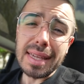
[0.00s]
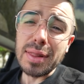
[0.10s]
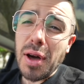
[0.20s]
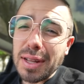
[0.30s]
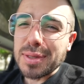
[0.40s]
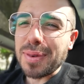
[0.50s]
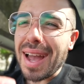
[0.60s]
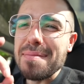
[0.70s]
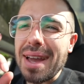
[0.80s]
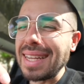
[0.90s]
Elon's
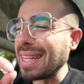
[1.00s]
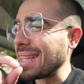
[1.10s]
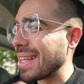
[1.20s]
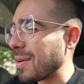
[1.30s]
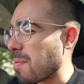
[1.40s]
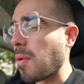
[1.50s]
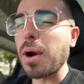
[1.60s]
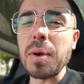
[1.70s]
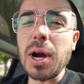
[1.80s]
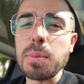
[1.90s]
right, might need a little more
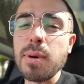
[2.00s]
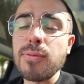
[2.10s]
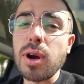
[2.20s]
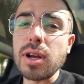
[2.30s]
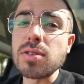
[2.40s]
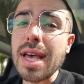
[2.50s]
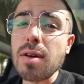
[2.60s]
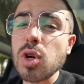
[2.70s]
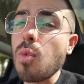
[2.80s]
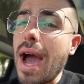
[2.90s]
work before it goes
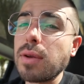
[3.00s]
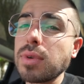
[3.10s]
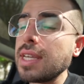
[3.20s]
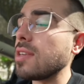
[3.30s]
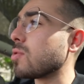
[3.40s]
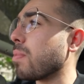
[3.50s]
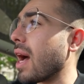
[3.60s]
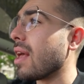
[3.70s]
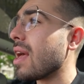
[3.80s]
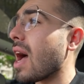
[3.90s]
out to wide release,
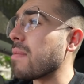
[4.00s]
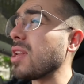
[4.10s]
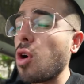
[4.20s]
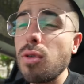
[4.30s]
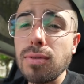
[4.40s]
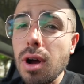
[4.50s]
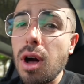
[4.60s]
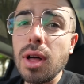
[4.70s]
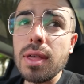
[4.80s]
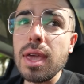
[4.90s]
but I mean, overall,